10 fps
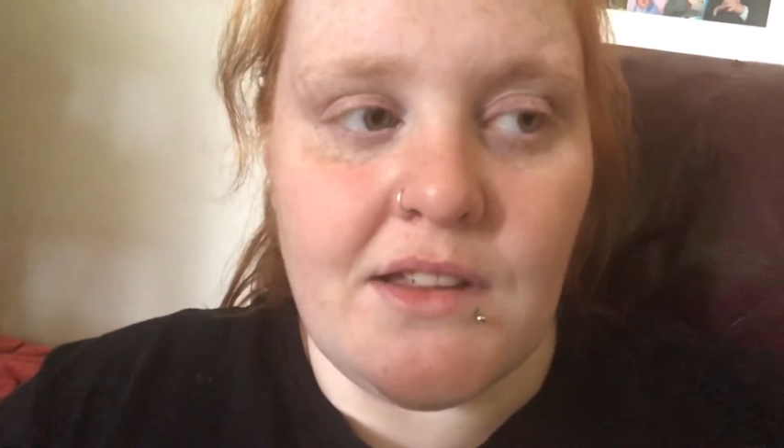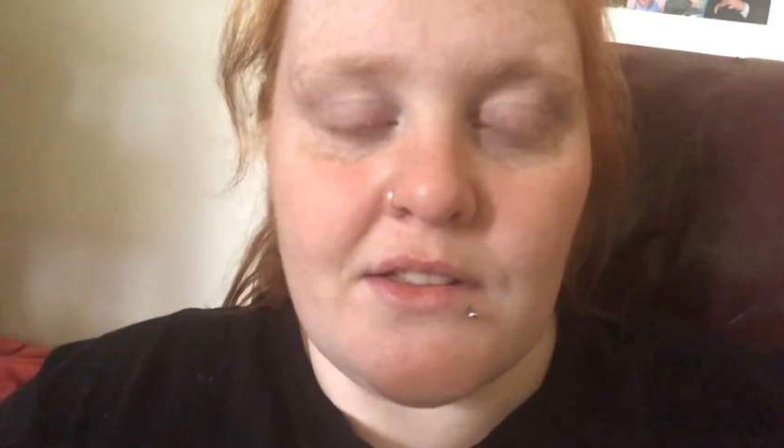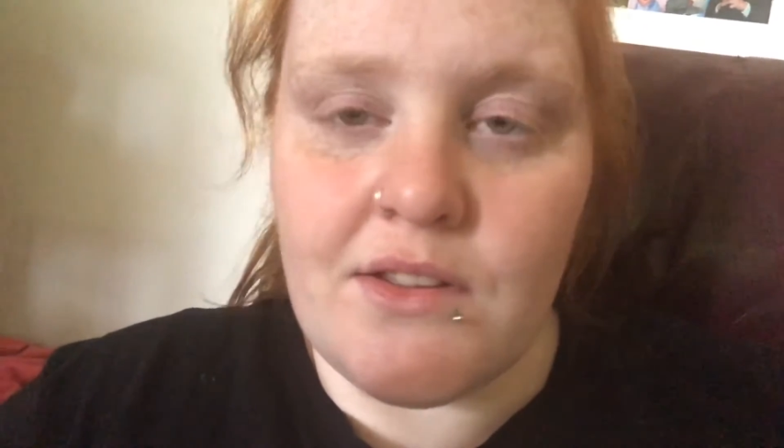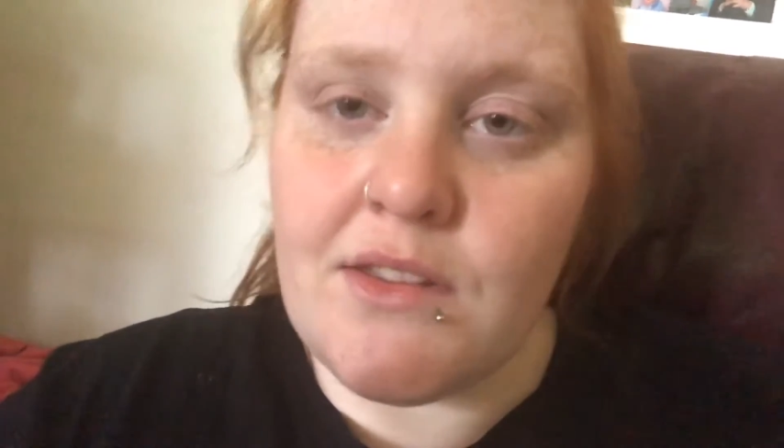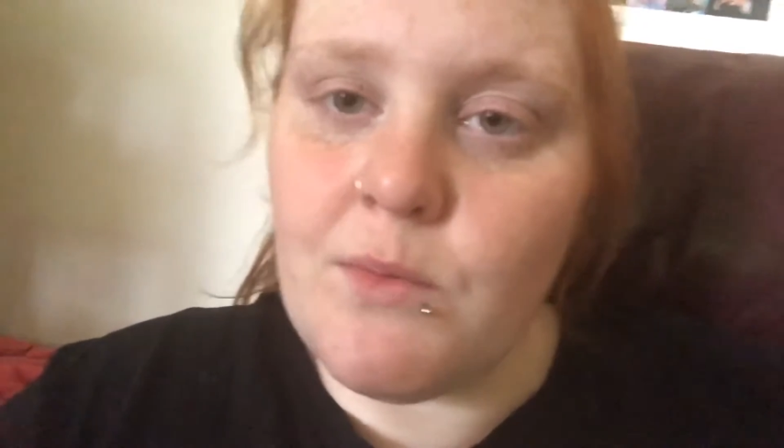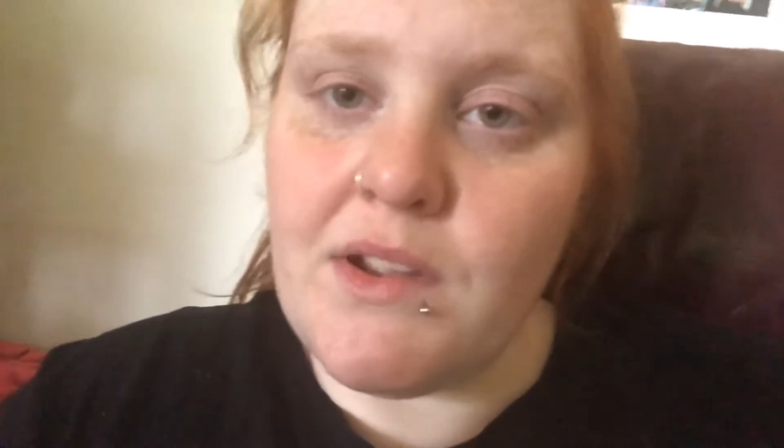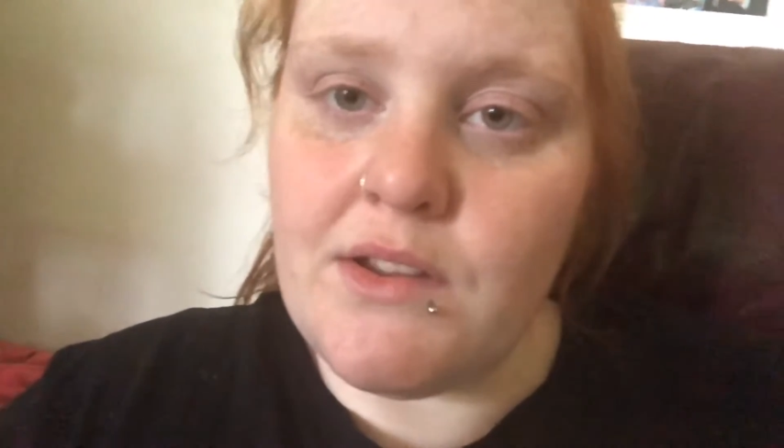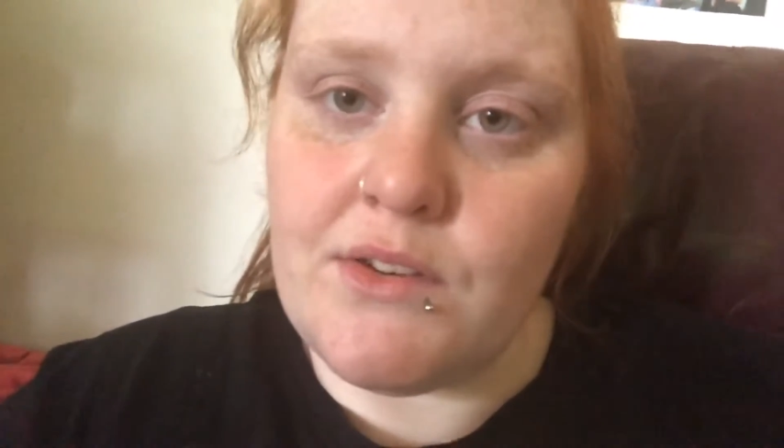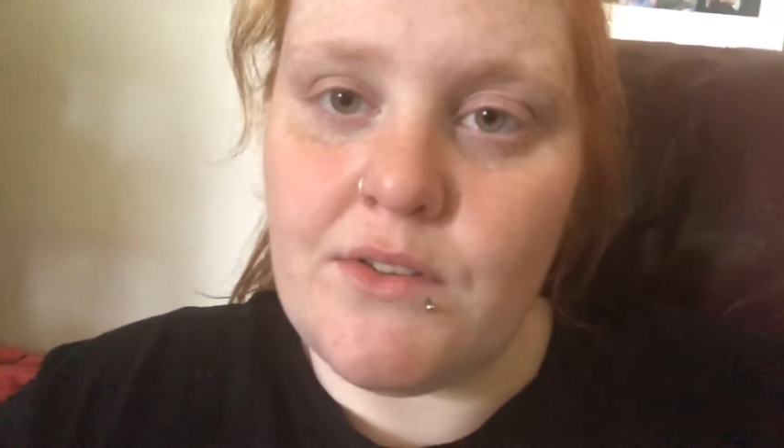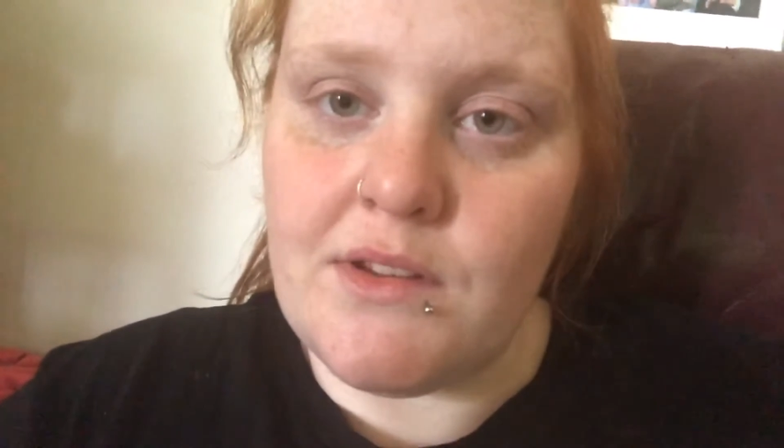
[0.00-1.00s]
the only way I
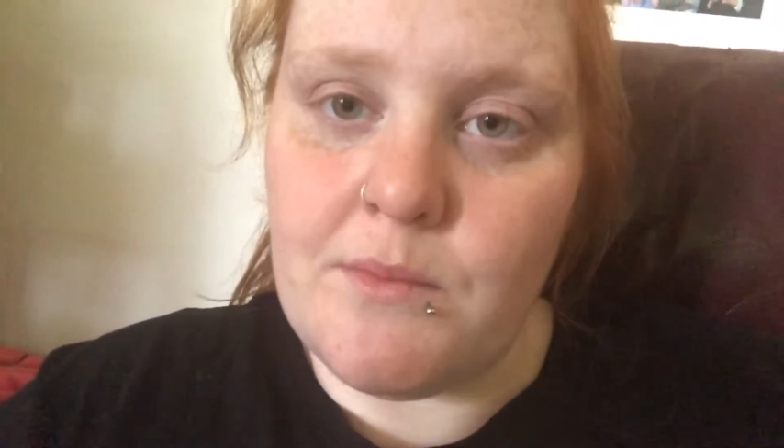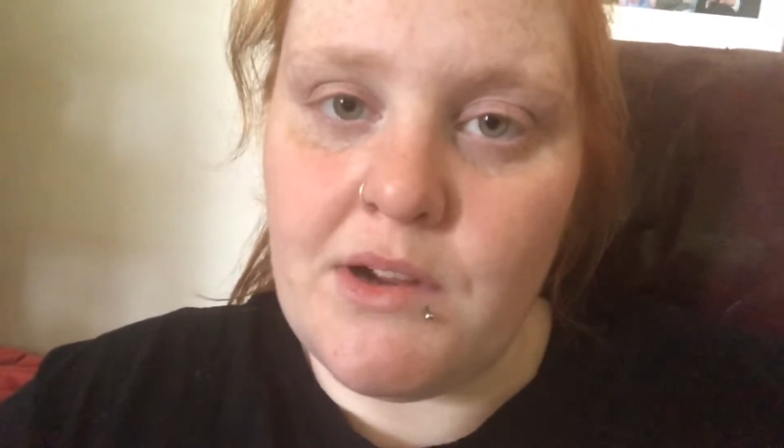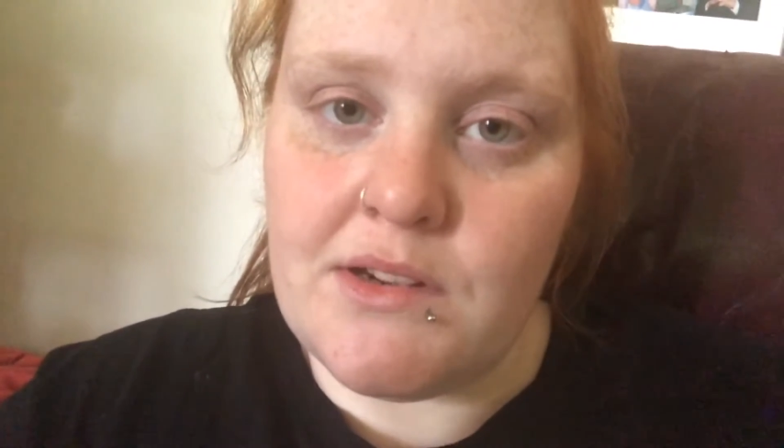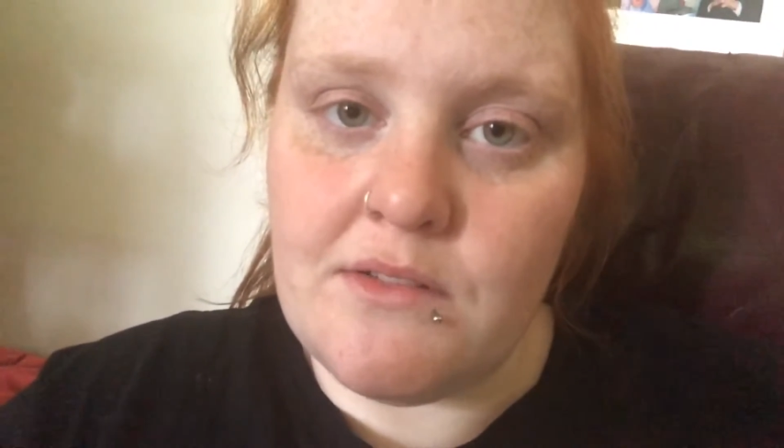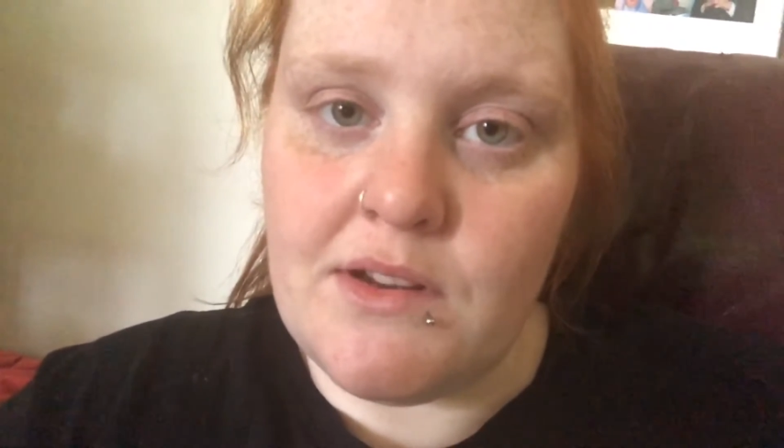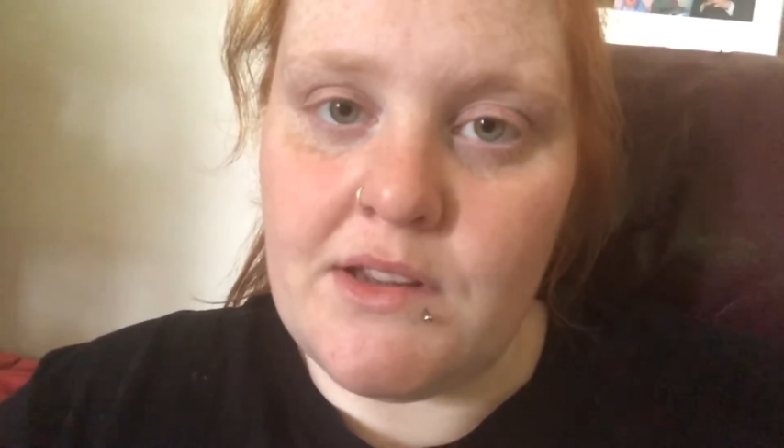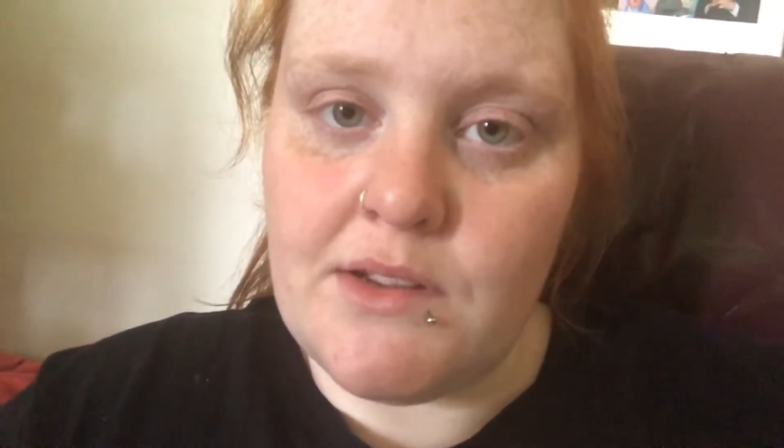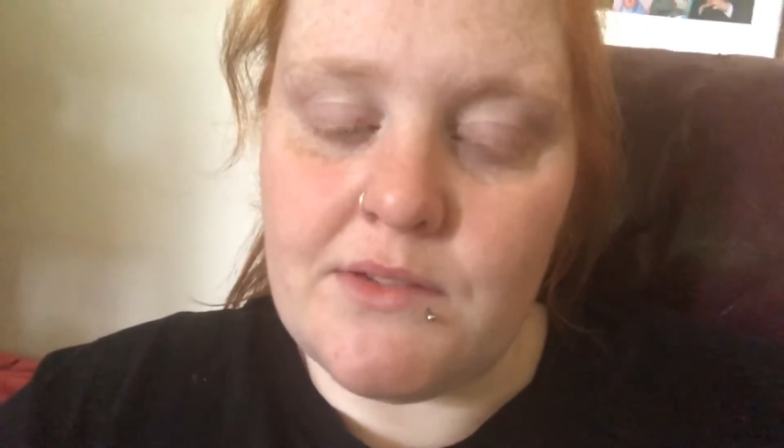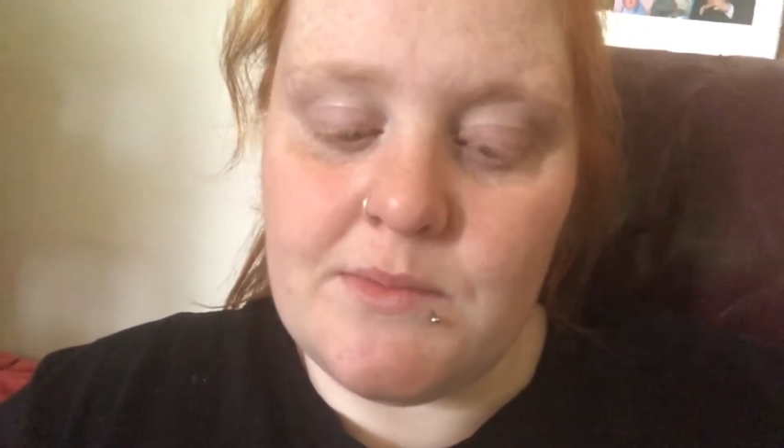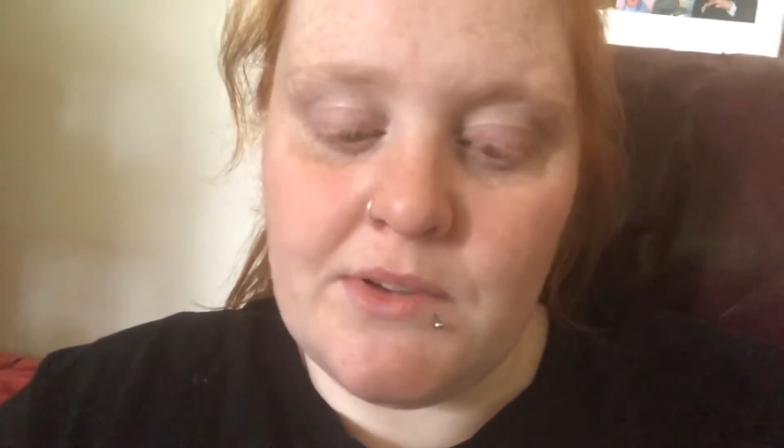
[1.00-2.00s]
know that I'm pregnant right
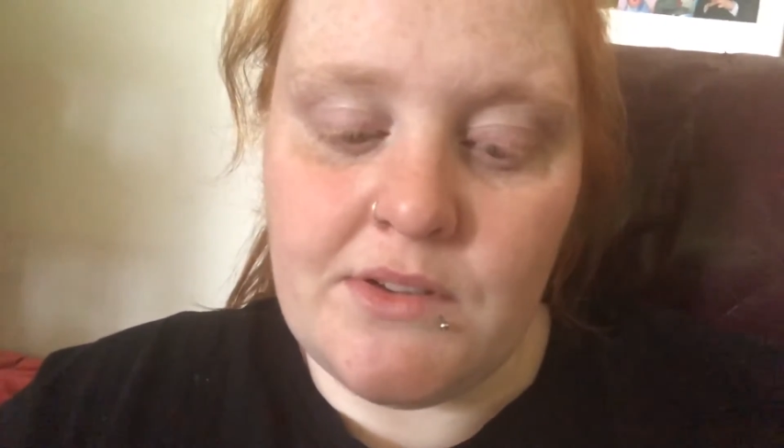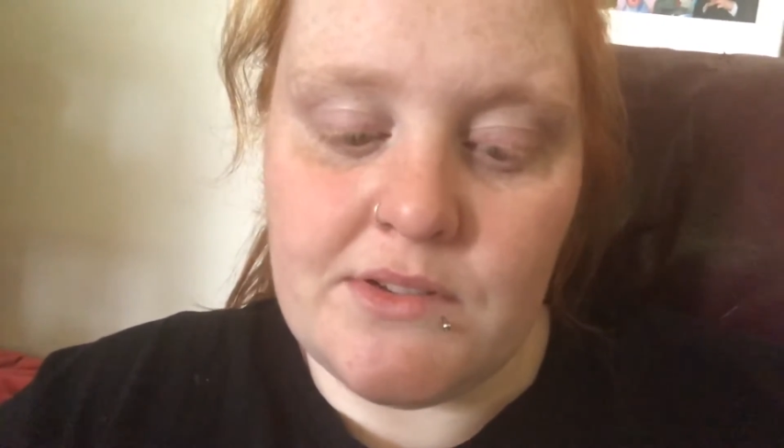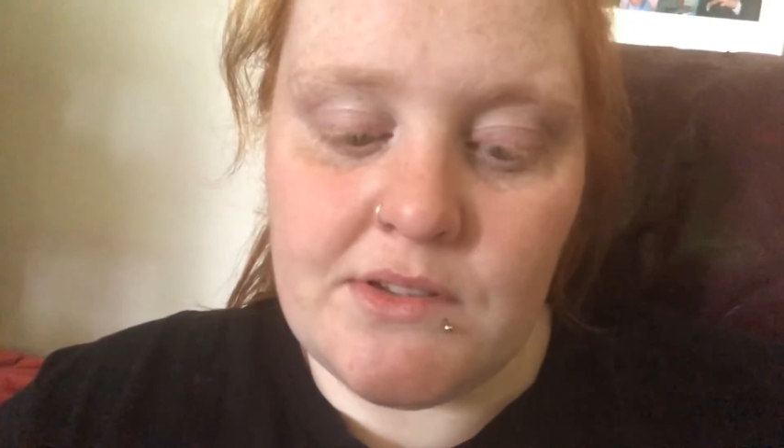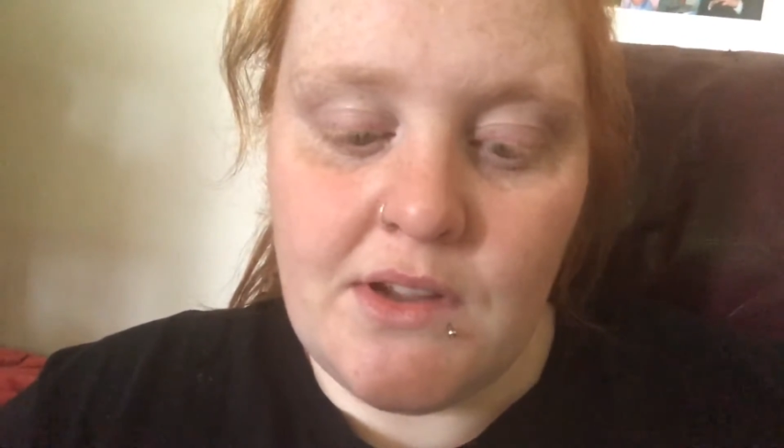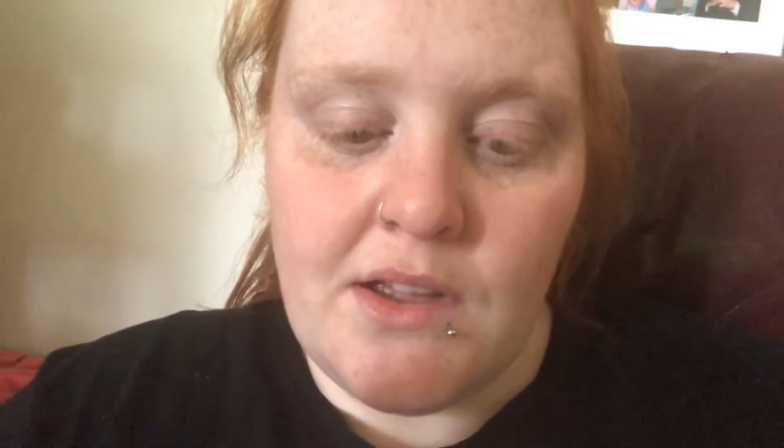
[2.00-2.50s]
now is because